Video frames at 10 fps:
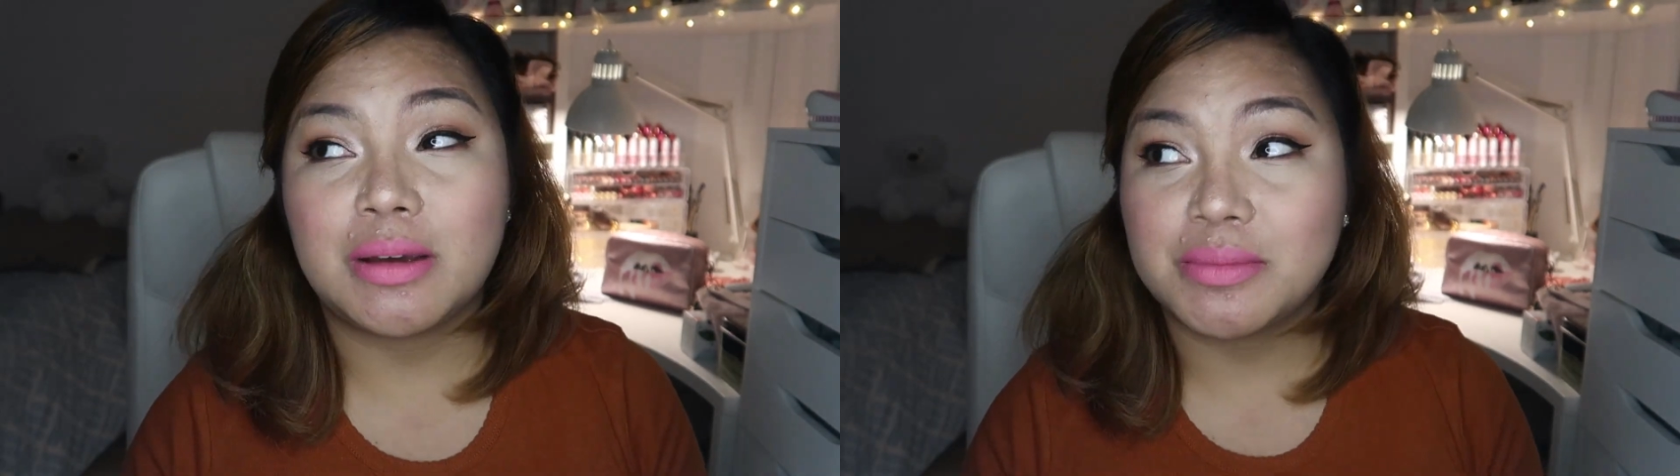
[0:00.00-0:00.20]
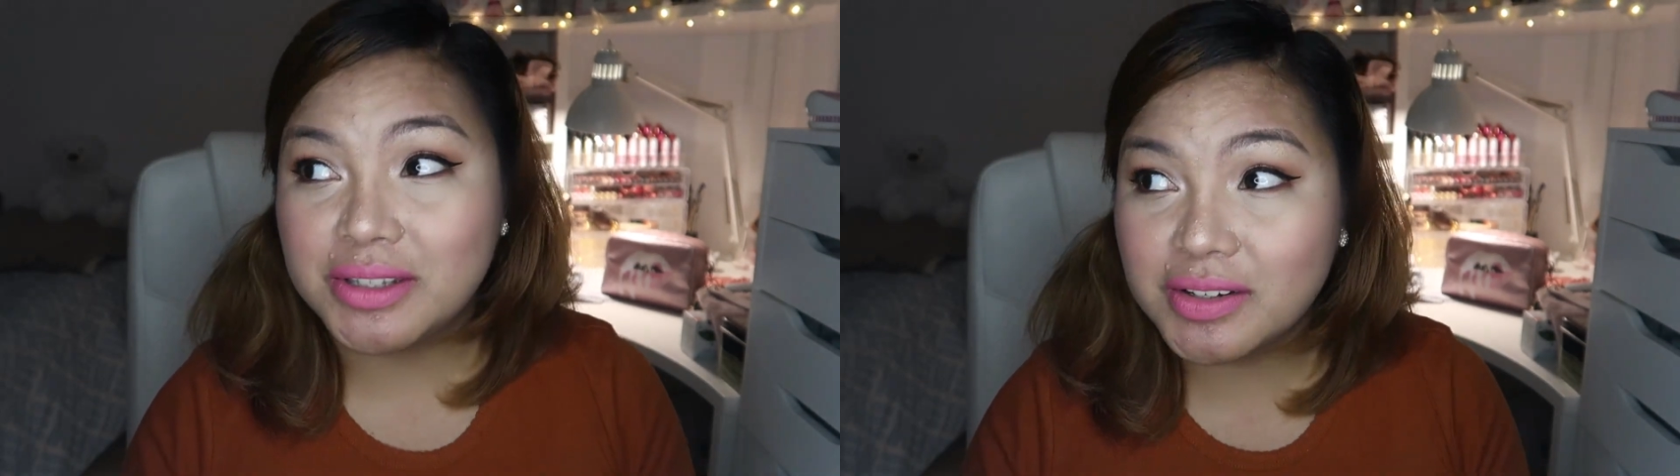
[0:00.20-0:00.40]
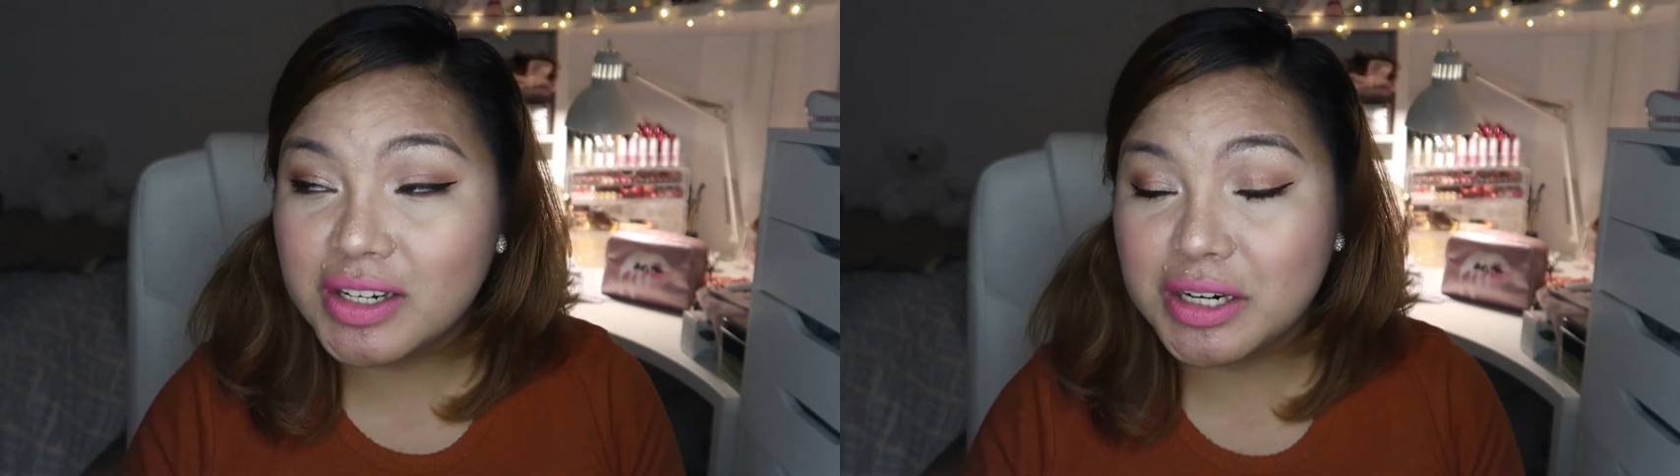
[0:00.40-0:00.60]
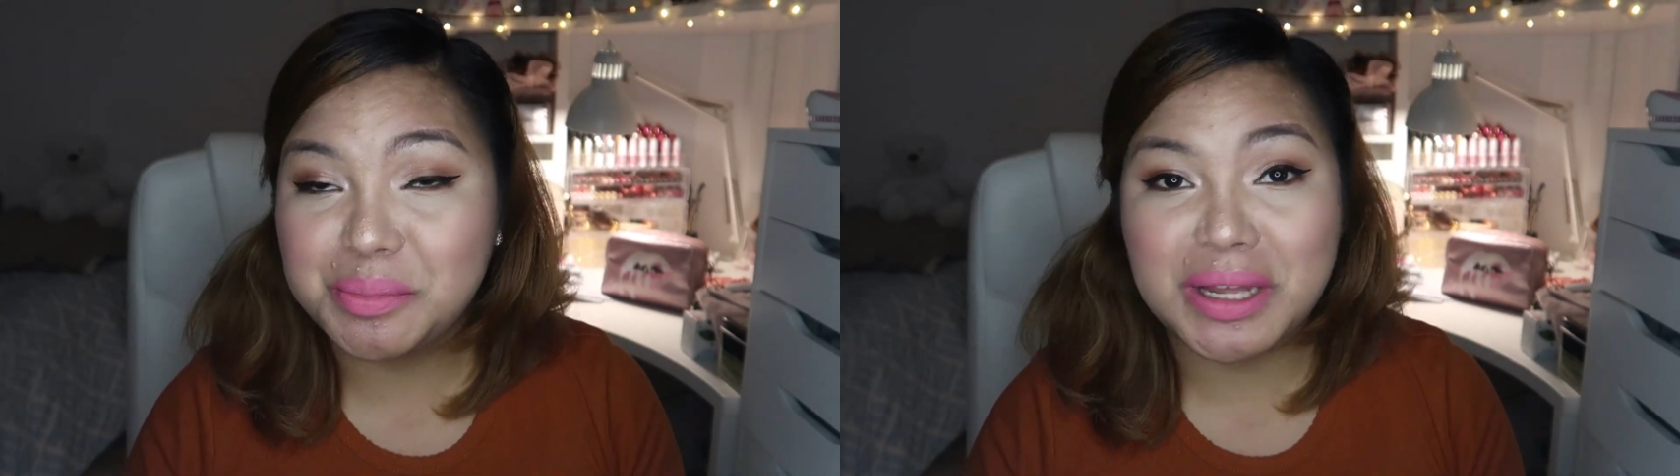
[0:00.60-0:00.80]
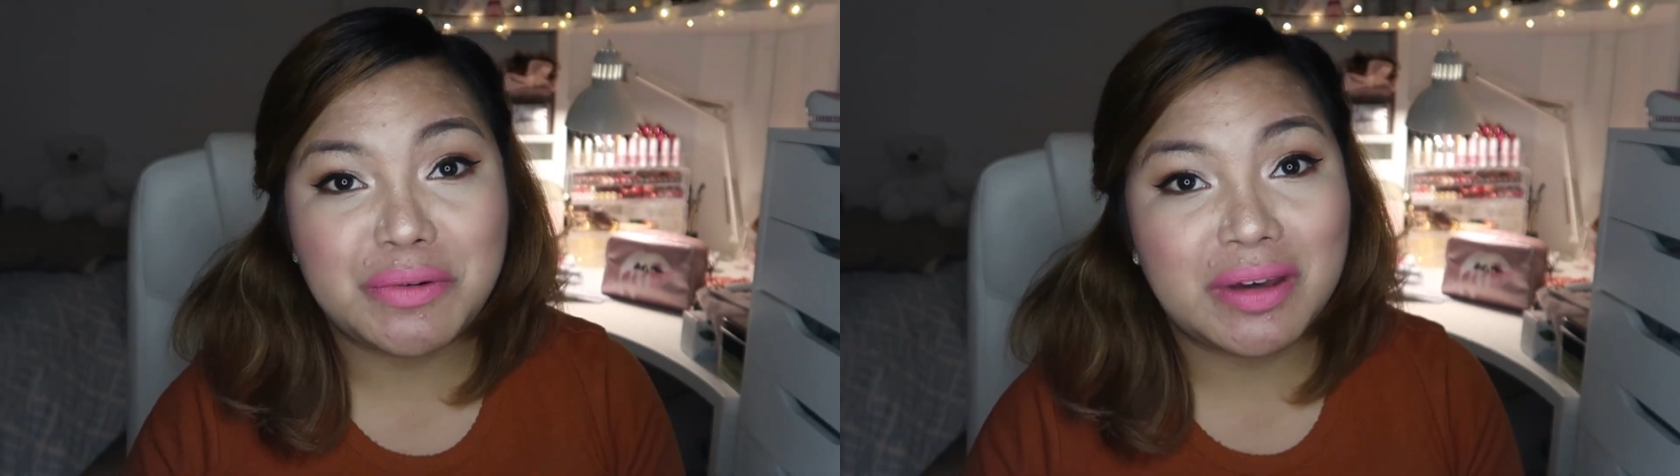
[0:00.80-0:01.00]
I'm still gonna
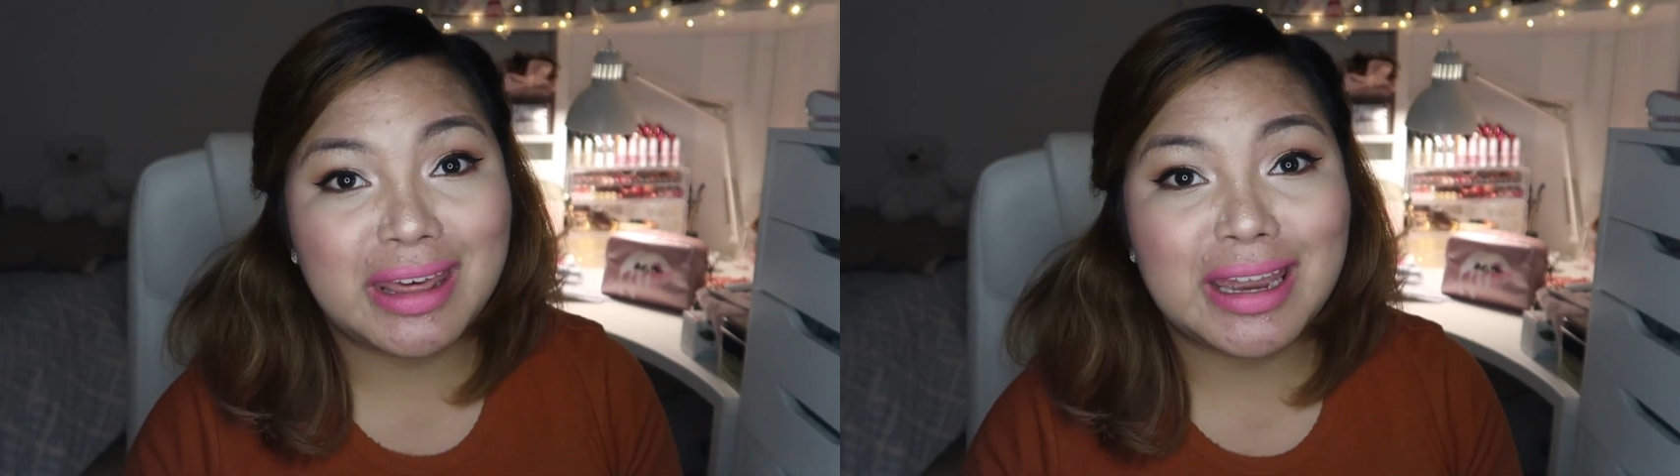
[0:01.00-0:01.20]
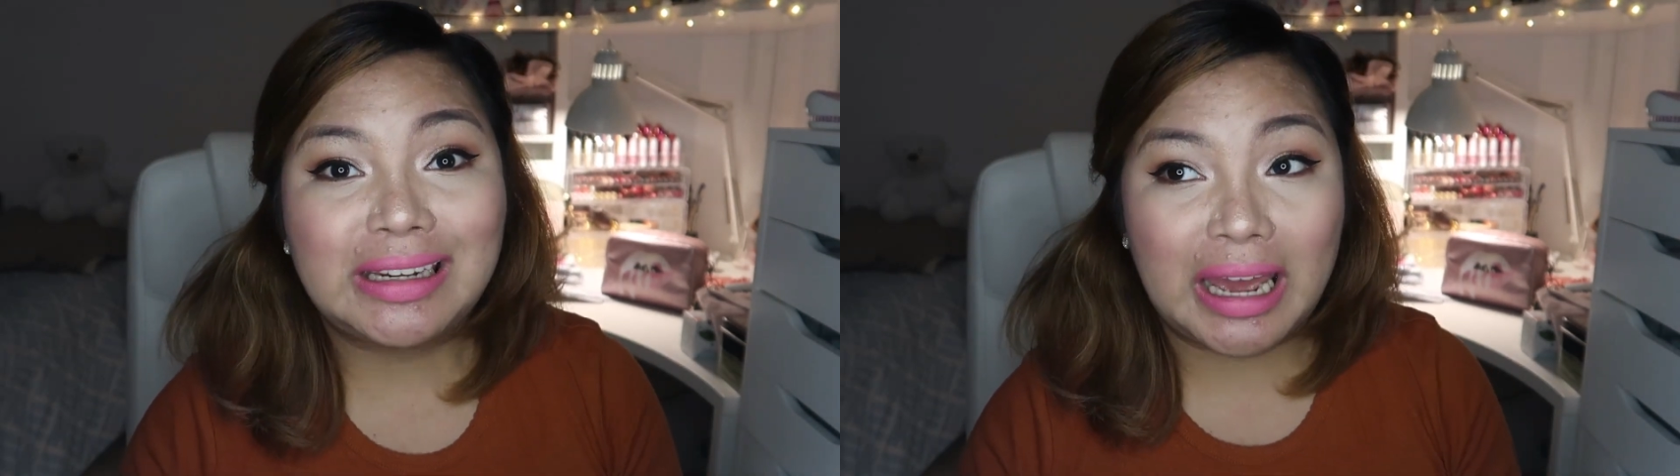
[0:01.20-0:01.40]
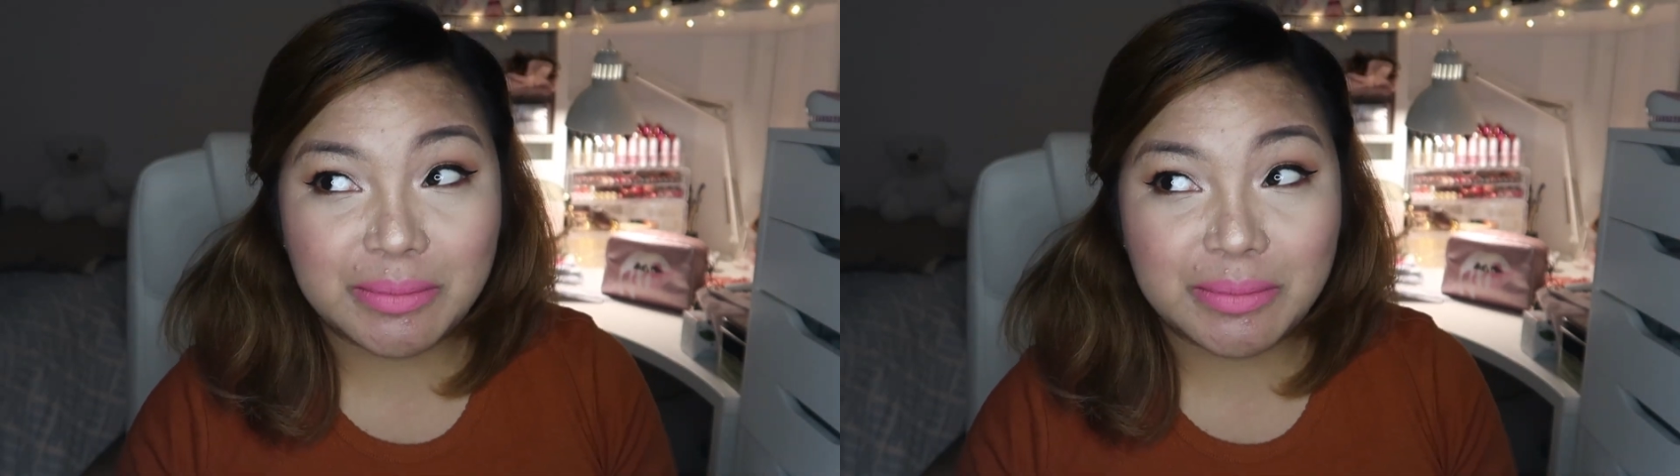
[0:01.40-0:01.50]
play with it.